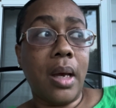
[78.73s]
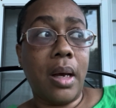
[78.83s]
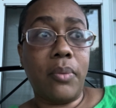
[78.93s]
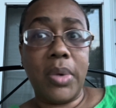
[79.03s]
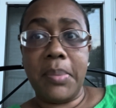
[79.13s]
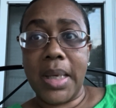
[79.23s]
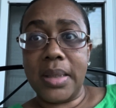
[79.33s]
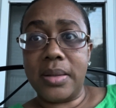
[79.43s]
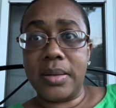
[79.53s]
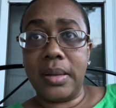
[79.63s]
uh, we made
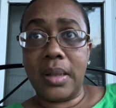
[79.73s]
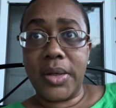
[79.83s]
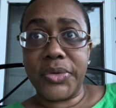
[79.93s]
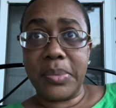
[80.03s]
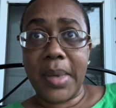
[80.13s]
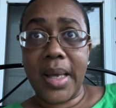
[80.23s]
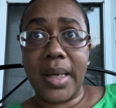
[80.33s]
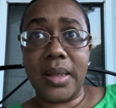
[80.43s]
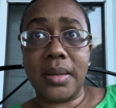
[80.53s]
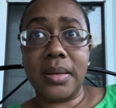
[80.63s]
it to the
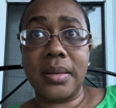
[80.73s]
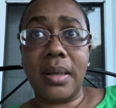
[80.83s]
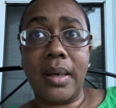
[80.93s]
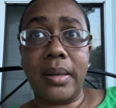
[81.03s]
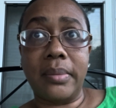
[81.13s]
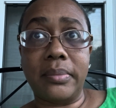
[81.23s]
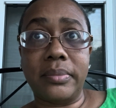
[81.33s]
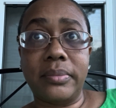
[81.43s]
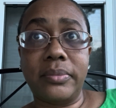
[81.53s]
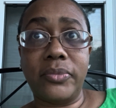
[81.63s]
laundromat um,
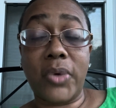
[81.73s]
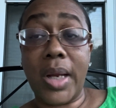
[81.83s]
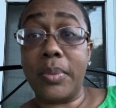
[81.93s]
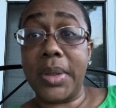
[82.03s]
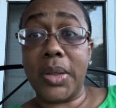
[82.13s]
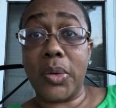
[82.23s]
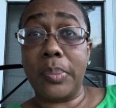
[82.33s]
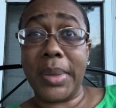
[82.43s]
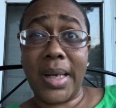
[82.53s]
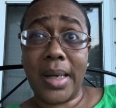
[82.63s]
right when it
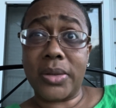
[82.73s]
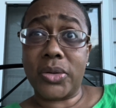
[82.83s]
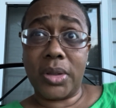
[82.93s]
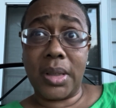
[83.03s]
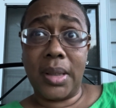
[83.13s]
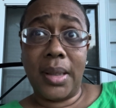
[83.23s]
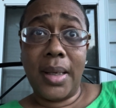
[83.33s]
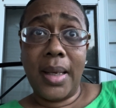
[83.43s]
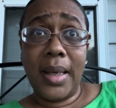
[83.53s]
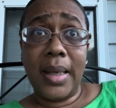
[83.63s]
opened, actually.
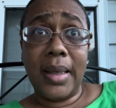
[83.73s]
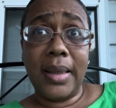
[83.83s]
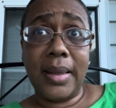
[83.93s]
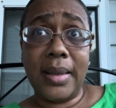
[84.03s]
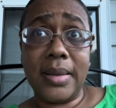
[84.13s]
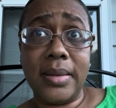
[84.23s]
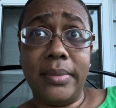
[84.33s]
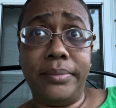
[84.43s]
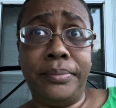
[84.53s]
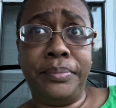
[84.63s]

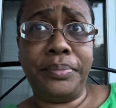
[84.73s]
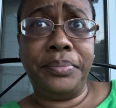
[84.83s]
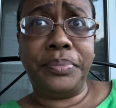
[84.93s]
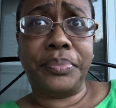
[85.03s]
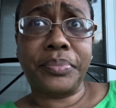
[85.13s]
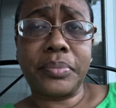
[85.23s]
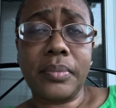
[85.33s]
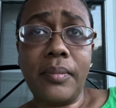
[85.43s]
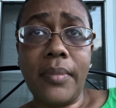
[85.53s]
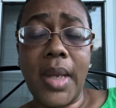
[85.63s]
And
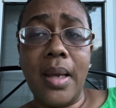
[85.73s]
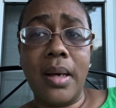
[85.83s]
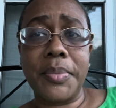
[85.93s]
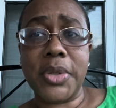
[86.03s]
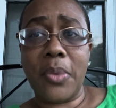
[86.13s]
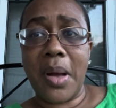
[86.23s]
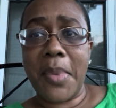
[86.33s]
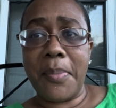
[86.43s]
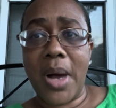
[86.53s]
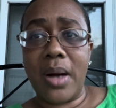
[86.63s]
Um, so while
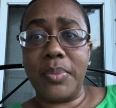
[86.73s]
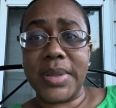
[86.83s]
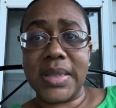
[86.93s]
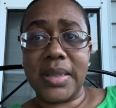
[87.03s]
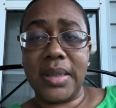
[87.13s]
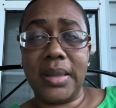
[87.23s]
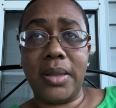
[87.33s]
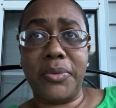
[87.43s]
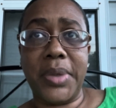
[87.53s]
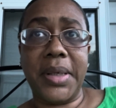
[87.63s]
my mom was sitting
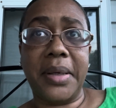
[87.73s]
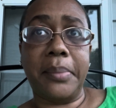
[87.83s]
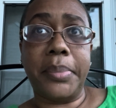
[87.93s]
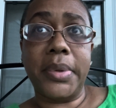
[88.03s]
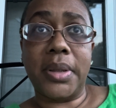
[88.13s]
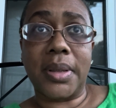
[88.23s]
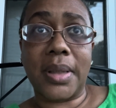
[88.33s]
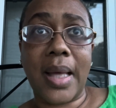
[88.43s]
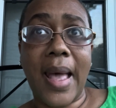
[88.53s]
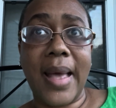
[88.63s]
there reading a book,
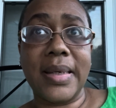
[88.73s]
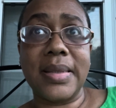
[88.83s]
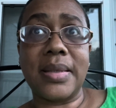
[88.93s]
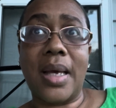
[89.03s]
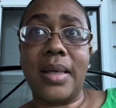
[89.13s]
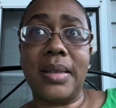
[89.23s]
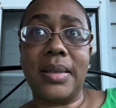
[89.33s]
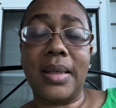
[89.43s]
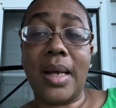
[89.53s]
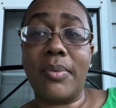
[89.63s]
I decided
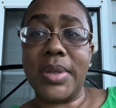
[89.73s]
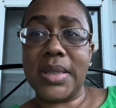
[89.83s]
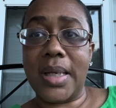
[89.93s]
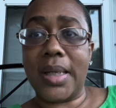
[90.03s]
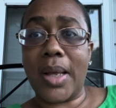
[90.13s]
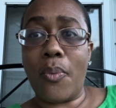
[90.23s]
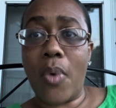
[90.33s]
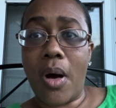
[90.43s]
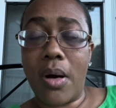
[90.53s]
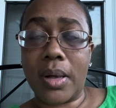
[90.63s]
that I would take a
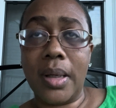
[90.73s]
walk